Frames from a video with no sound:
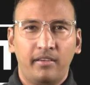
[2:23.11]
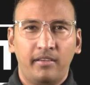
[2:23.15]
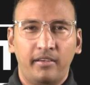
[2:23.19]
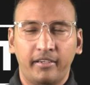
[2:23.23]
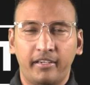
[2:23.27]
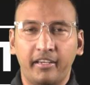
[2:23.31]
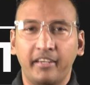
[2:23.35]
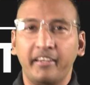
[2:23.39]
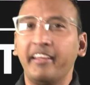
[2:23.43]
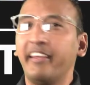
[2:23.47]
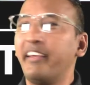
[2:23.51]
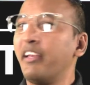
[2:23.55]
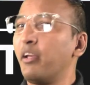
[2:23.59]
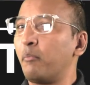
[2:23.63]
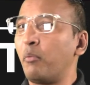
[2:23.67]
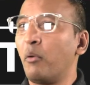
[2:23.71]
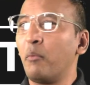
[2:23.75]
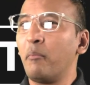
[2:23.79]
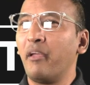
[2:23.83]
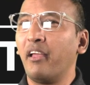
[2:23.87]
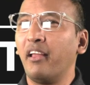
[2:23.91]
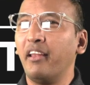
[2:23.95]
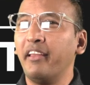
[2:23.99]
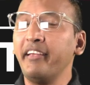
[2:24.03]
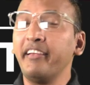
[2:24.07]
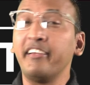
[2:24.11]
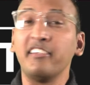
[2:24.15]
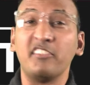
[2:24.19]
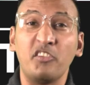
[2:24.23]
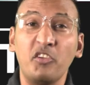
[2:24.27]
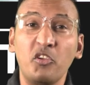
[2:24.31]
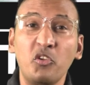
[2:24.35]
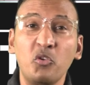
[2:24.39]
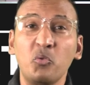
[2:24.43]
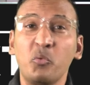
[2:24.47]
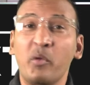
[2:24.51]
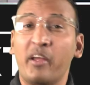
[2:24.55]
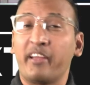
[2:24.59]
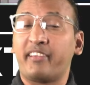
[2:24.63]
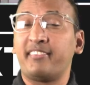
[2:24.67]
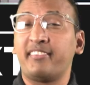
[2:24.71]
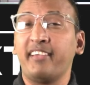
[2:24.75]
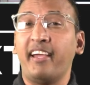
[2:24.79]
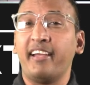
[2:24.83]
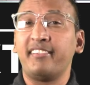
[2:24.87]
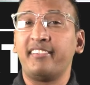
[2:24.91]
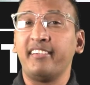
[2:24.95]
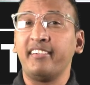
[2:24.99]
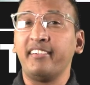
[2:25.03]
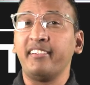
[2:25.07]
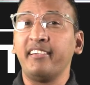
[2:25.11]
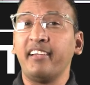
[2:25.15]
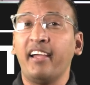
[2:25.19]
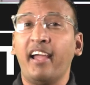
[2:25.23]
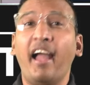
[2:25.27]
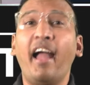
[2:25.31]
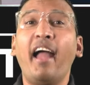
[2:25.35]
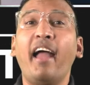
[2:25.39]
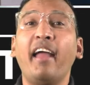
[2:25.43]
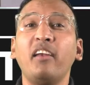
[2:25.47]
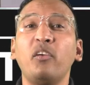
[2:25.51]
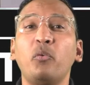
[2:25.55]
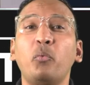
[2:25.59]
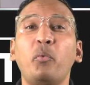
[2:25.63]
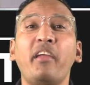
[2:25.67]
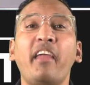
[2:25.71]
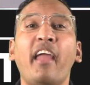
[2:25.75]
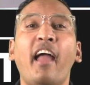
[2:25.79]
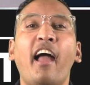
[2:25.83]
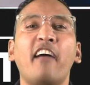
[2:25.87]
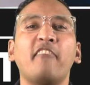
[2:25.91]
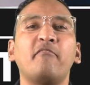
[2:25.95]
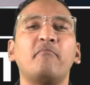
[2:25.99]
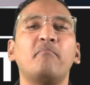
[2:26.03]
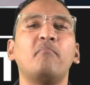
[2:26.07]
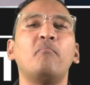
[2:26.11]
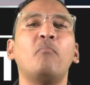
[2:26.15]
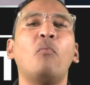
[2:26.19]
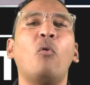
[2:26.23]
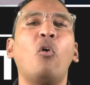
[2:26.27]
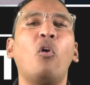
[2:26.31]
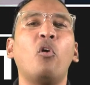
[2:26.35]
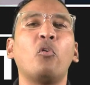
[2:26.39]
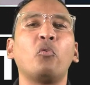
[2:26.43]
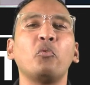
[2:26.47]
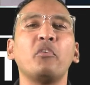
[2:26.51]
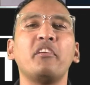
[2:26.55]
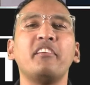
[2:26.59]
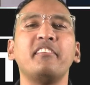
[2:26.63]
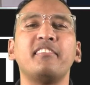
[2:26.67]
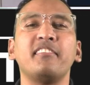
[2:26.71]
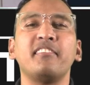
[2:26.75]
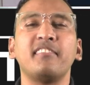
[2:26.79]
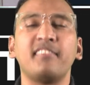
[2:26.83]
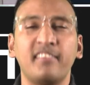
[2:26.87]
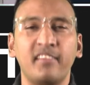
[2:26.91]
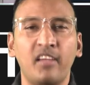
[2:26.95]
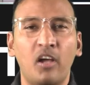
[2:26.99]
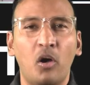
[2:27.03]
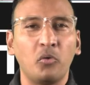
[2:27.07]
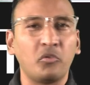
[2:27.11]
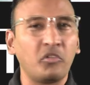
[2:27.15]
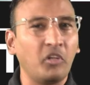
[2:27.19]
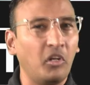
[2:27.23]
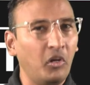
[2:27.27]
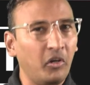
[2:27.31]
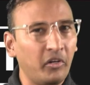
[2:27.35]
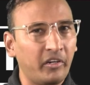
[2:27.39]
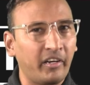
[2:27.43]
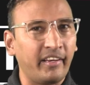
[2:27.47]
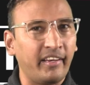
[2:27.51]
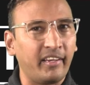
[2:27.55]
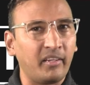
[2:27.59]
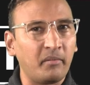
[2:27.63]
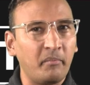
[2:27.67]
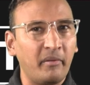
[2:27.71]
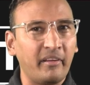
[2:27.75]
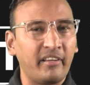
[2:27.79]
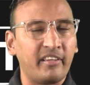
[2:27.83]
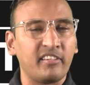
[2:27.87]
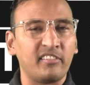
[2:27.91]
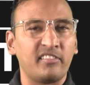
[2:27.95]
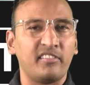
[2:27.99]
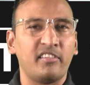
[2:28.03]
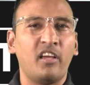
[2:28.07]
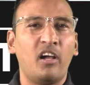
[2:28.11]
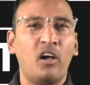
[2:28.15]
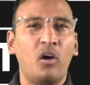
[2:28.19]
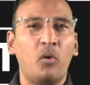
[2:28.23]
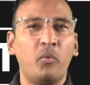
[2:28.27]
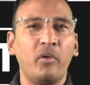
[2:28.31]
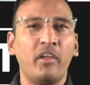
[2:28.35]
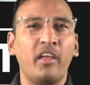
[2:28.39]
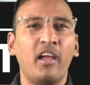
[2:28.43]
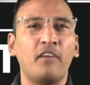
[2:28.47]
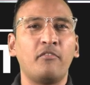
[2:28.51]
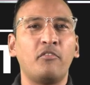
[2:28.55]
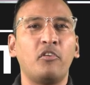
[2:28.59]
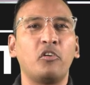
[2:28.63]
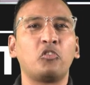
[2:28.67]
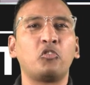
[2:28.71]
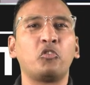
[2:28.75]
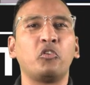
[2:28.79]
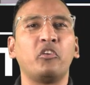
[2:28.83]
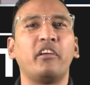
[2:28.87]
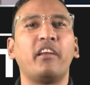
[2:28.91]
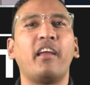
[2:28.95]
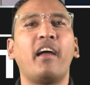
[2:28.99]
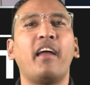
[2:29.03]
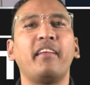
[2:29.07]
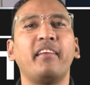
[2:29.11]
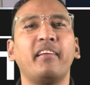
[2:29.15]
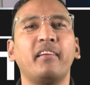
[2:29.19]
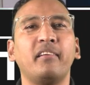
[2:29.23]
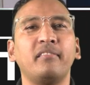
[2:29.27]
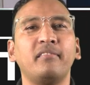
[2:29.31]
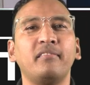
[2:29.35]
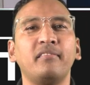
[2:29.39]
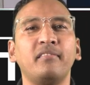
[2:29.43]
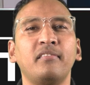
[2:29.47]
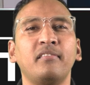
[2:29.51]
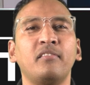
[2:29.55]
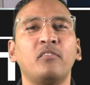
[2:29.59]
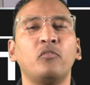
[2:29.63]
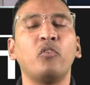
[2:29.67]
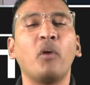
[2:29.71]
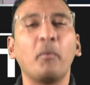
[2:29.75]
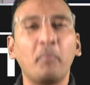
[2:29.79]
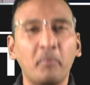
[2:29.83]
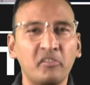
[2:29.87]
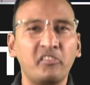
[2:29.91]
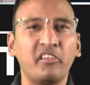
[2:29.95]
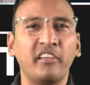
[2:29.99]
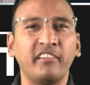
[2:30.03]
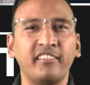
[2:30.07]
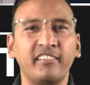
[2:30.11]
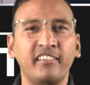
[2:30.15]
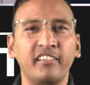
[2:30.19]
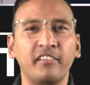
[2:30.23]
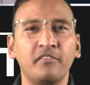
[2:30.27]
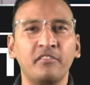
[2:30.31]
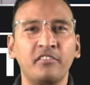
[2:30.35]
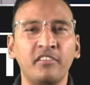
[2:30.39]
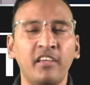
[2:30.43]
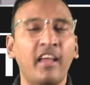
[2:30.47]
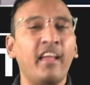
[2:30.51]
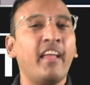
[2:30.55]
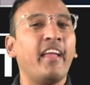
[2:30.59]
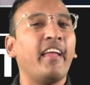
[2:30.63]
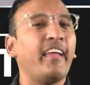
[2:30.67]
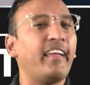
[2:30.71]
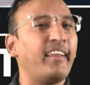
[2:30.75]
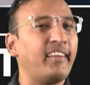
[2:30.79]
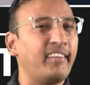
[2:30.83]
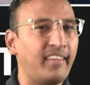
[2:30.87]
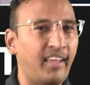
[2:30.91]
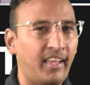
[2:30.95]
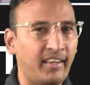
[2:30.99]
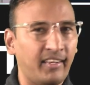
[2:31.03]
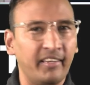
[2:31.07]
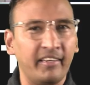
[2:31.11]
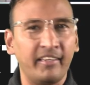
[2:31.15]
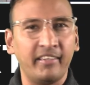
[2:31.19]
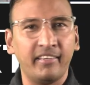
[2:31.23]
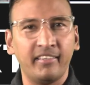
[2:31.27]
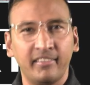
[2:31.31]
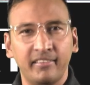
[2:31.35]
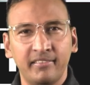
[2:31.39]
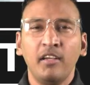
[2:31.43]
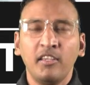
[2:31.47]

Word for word: The Canadian Premier League is new, exciting, and we have more reasons now to look at it because now we have our Trinidadian representatives in that league.